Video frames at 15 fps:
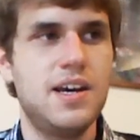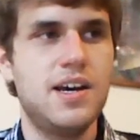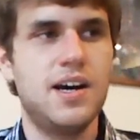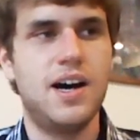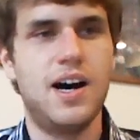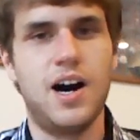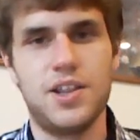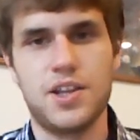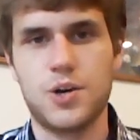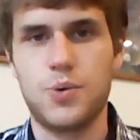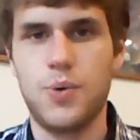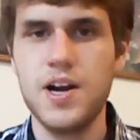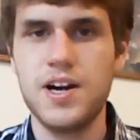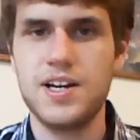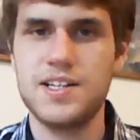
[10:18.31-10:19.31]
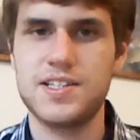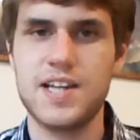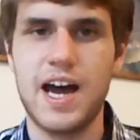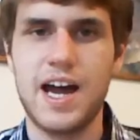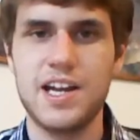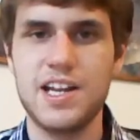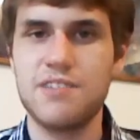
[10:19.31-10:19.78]
On the quantity
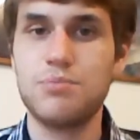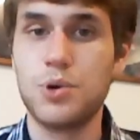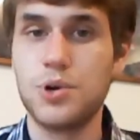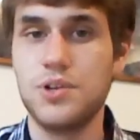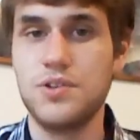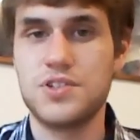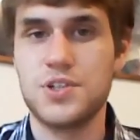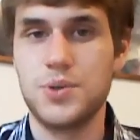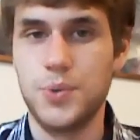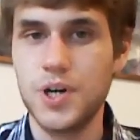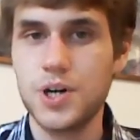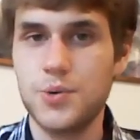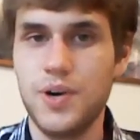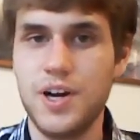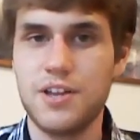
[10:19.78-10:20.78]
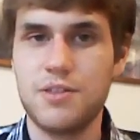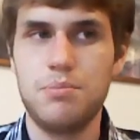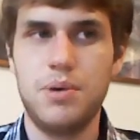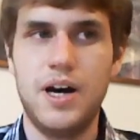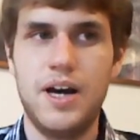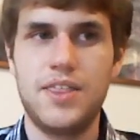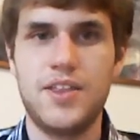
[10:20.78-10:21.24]
side, you have more units to work with,
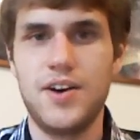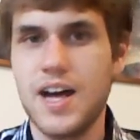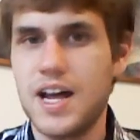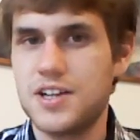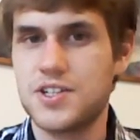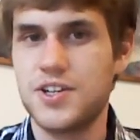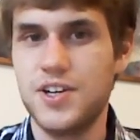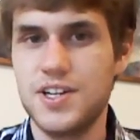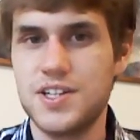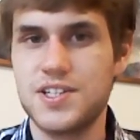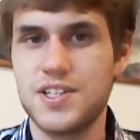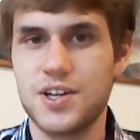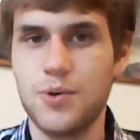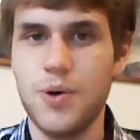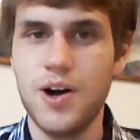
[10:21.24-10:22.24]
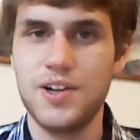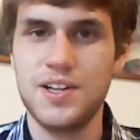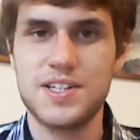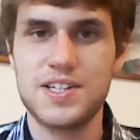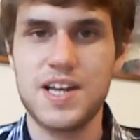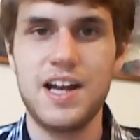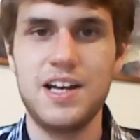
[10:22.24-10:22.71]
but they're not as good as the quality
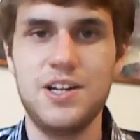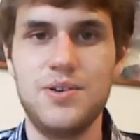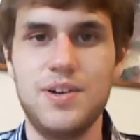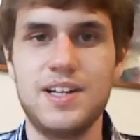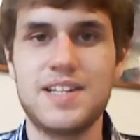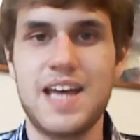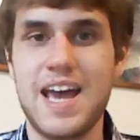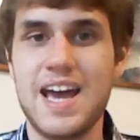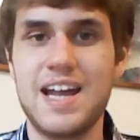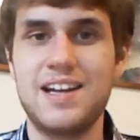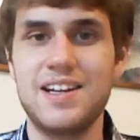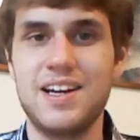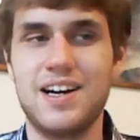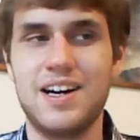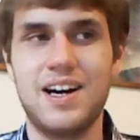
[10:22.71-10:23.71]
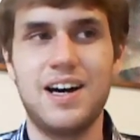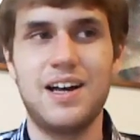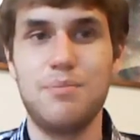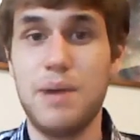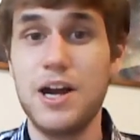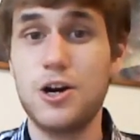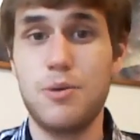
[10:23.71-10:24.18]
side units, and
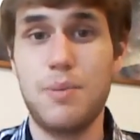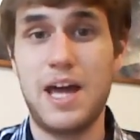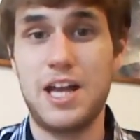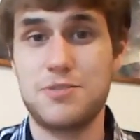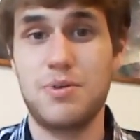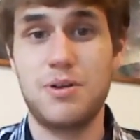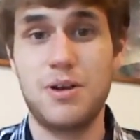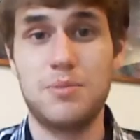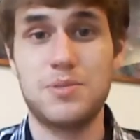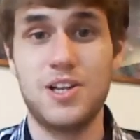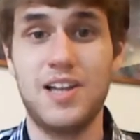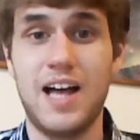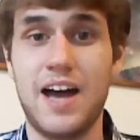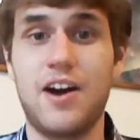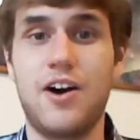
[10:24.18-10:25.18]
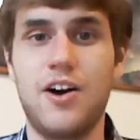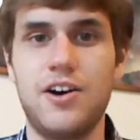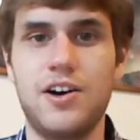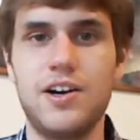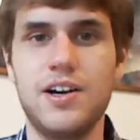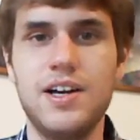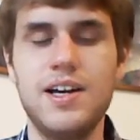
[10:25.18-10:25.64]
micromanagement becomes a lot
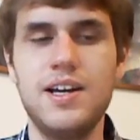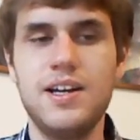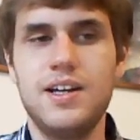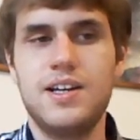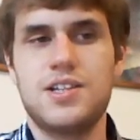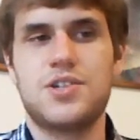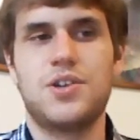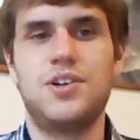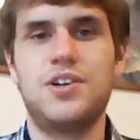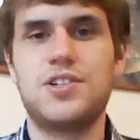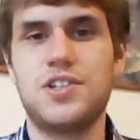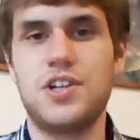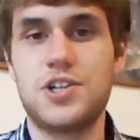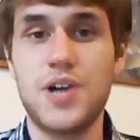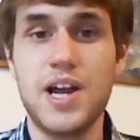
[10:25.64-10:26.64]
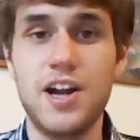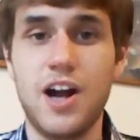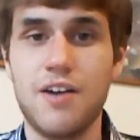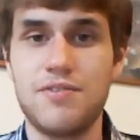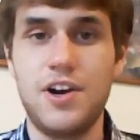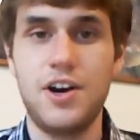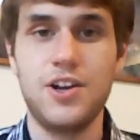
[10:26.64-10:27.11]
harder. So there's the
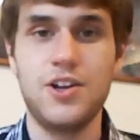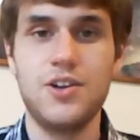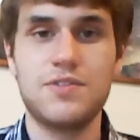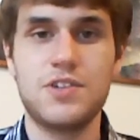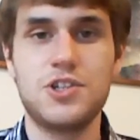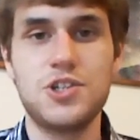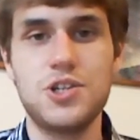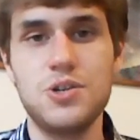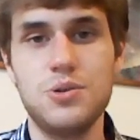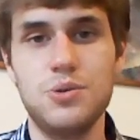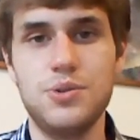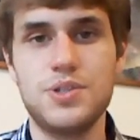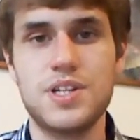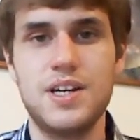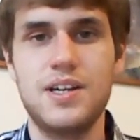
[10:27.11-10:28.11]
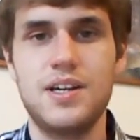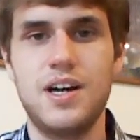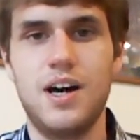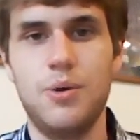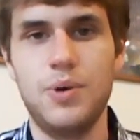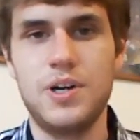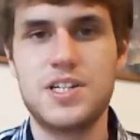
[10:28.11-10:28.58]
trade-off there. You have to choose
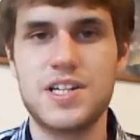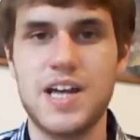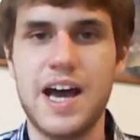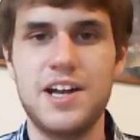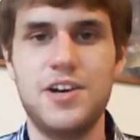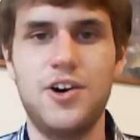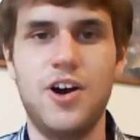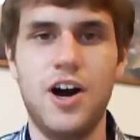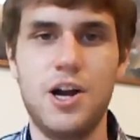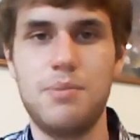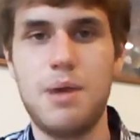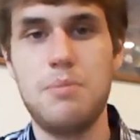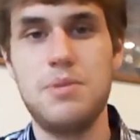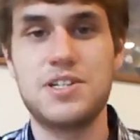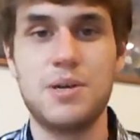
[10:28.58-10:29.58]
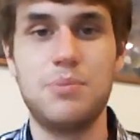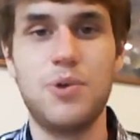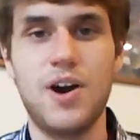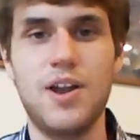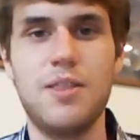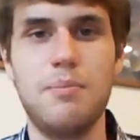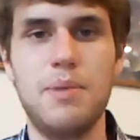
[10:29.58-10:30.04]
which side you're on, or maybe
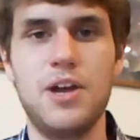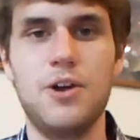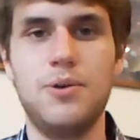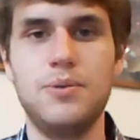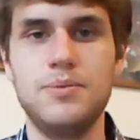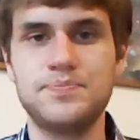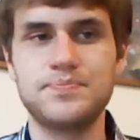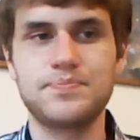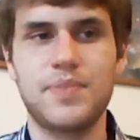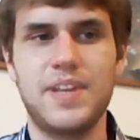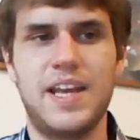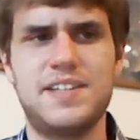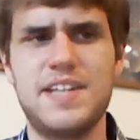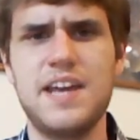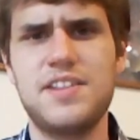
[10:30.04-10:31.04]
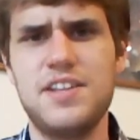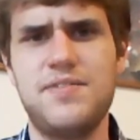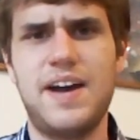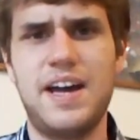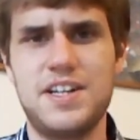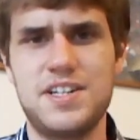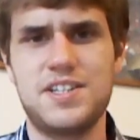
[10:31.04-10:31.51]
somewhere in the middle, and take the
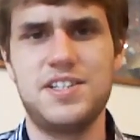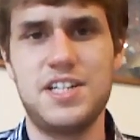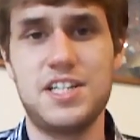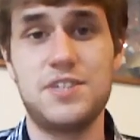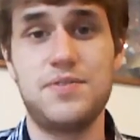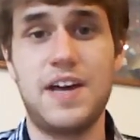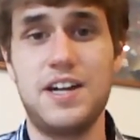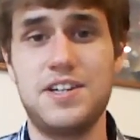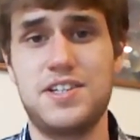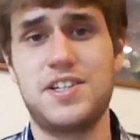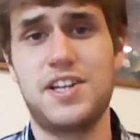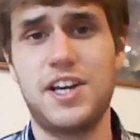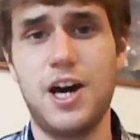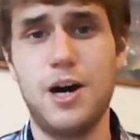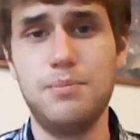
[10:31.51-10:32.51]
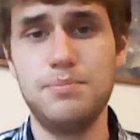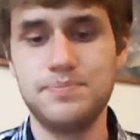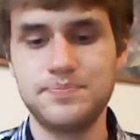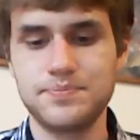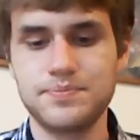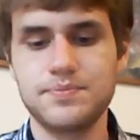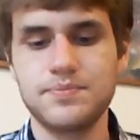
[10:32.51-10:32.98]
advantages and disadvantages that come.
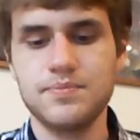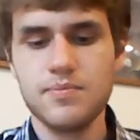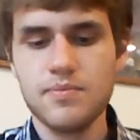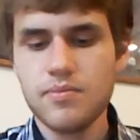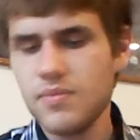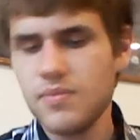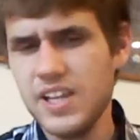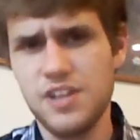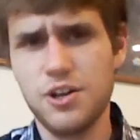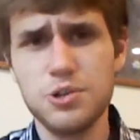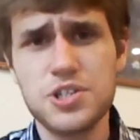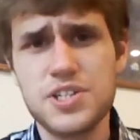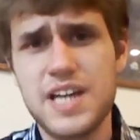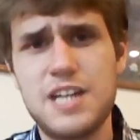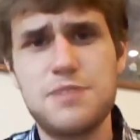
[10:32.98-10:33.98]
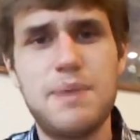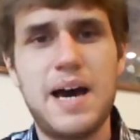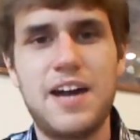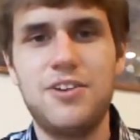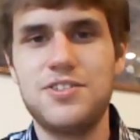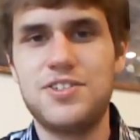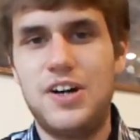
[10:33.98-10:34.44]
In ultra-sized
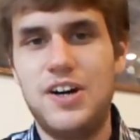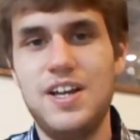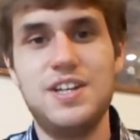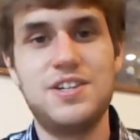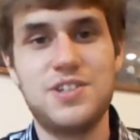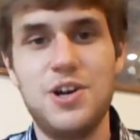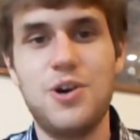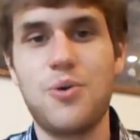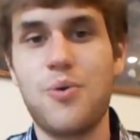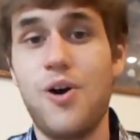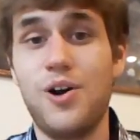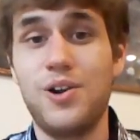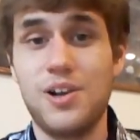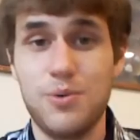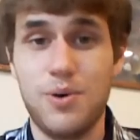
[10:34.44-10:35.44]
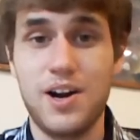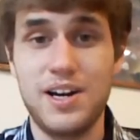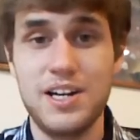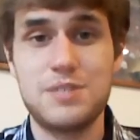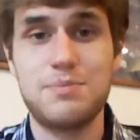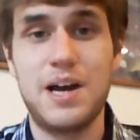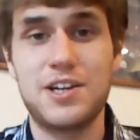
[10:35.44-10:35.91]
battles, there is no quality-quantity
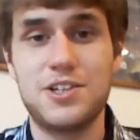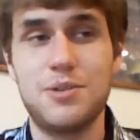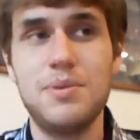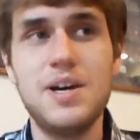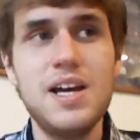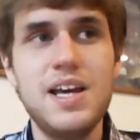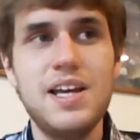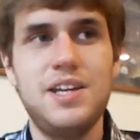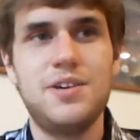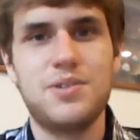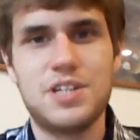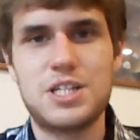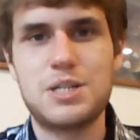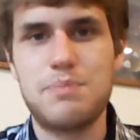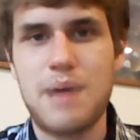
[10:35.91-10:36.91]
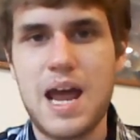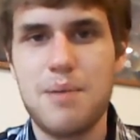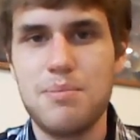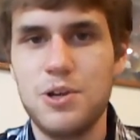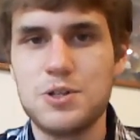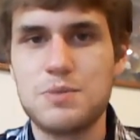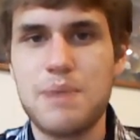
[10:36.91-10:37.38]
spectrum. You can just spam
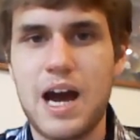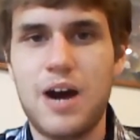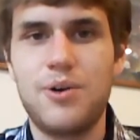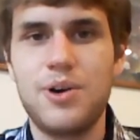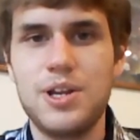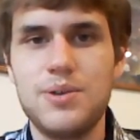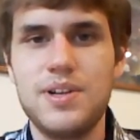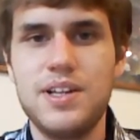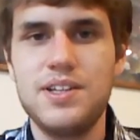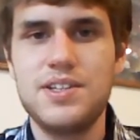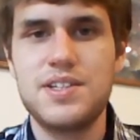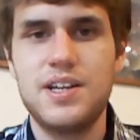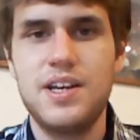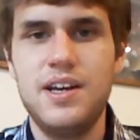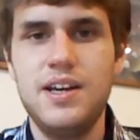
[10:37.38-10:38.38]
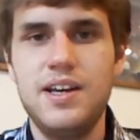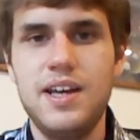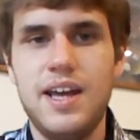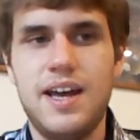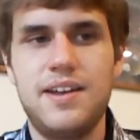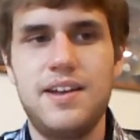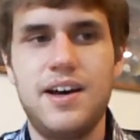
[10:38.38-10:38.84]
those power units,
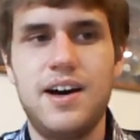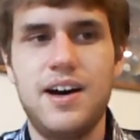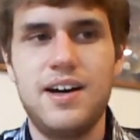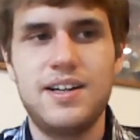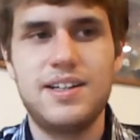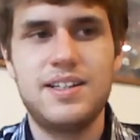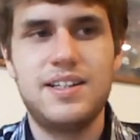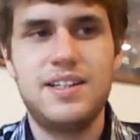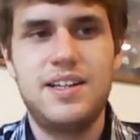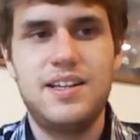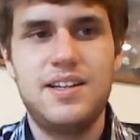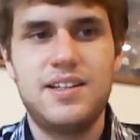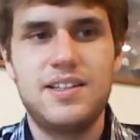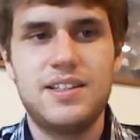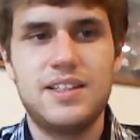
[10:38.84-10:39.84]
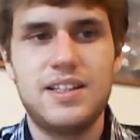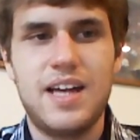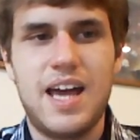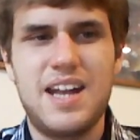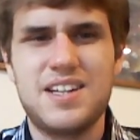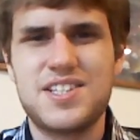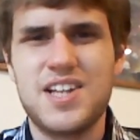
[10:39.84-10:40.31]
and
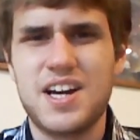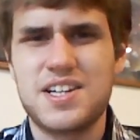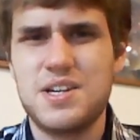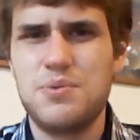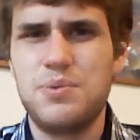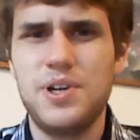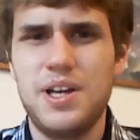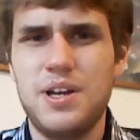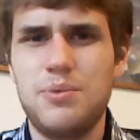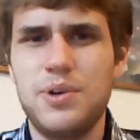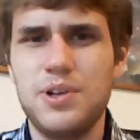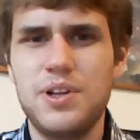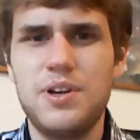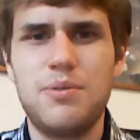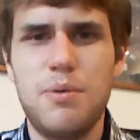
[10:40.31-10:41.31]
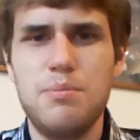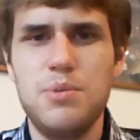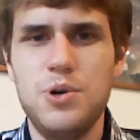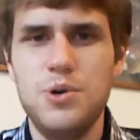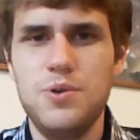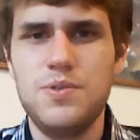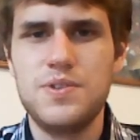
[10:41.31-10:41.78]
it sucks. It really
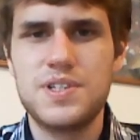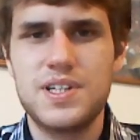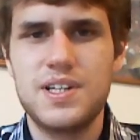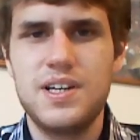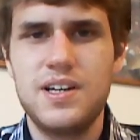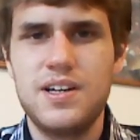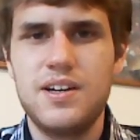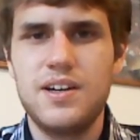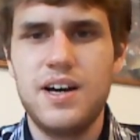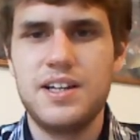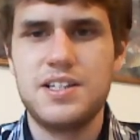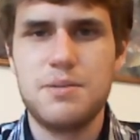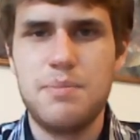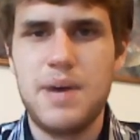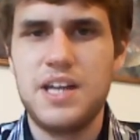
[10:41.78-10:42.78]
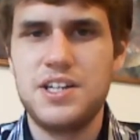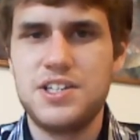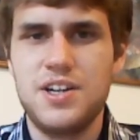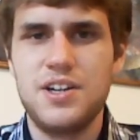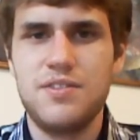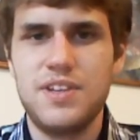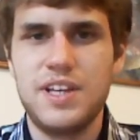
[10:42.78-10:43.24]
removes a dimension
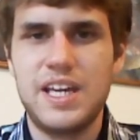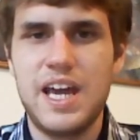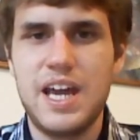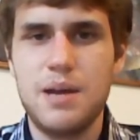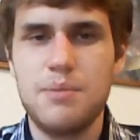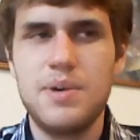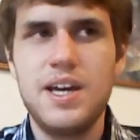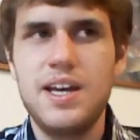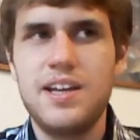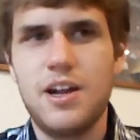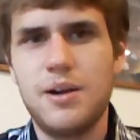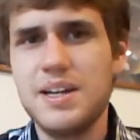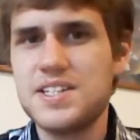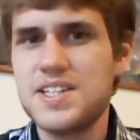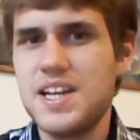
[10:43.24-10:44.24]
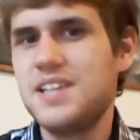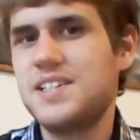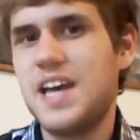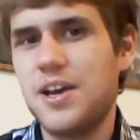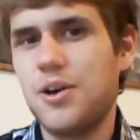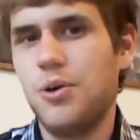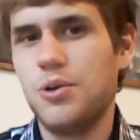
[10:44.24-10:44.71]
of the game. Now, I'm not saying
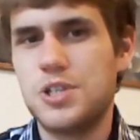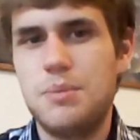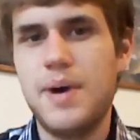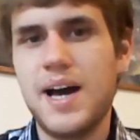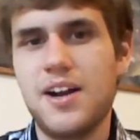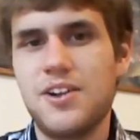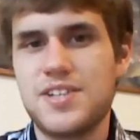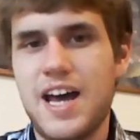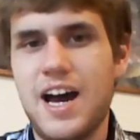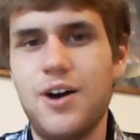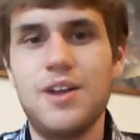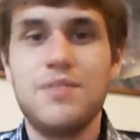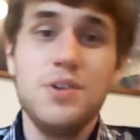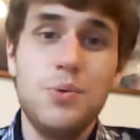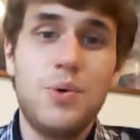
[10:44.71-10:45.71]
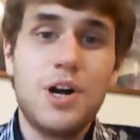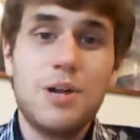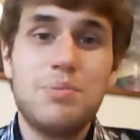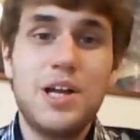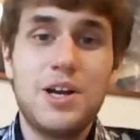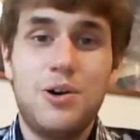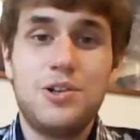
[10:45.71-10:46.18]
take ultra battles out. If you want to
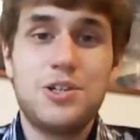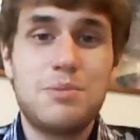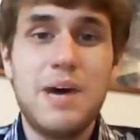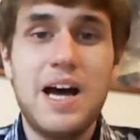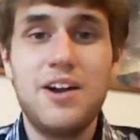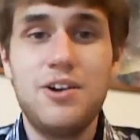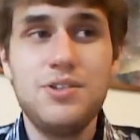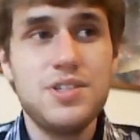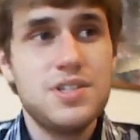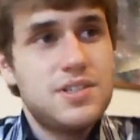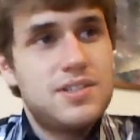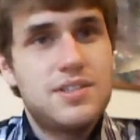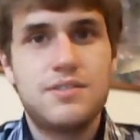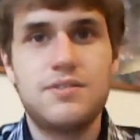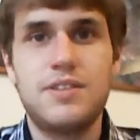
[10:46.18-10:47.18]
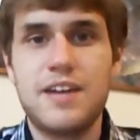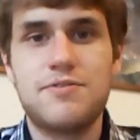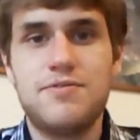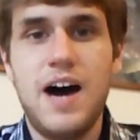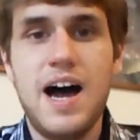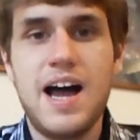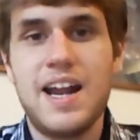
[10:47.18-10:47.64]
play ultra battles, like,
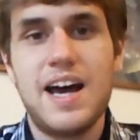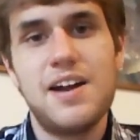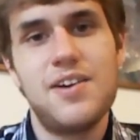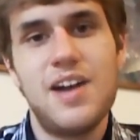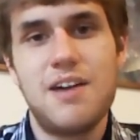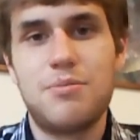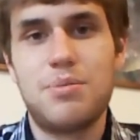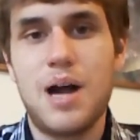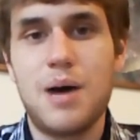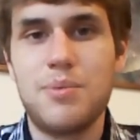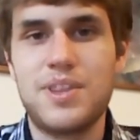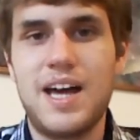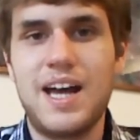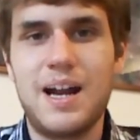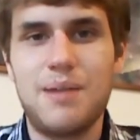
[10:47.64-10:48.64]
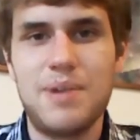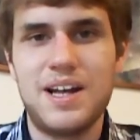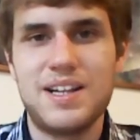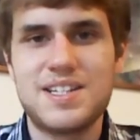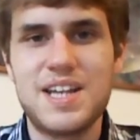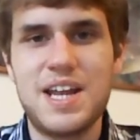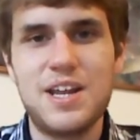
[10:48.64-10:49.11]
fine, I don't have a problem with that. I'm not
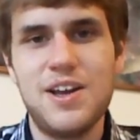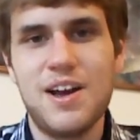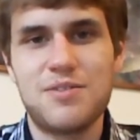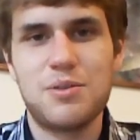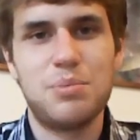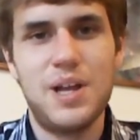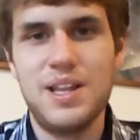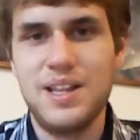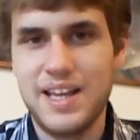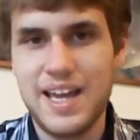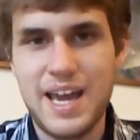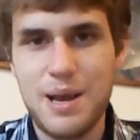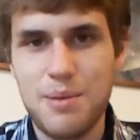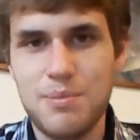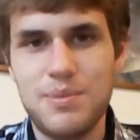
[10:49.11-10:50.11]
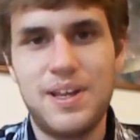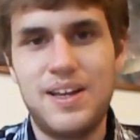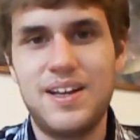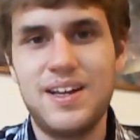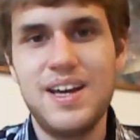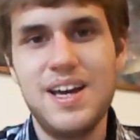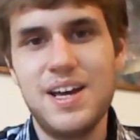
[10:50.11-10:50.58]
saying you have to play the game
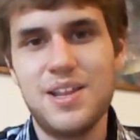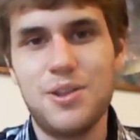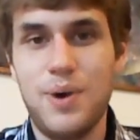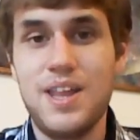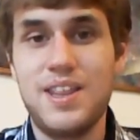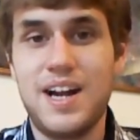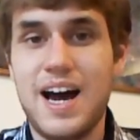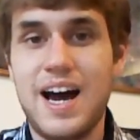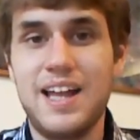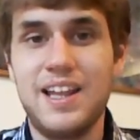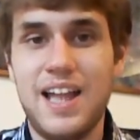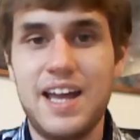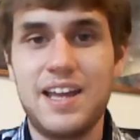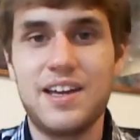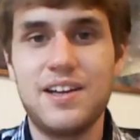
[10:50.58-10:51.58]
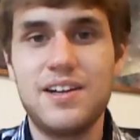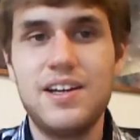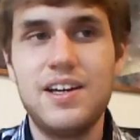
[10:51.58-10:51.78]
the way that I like it.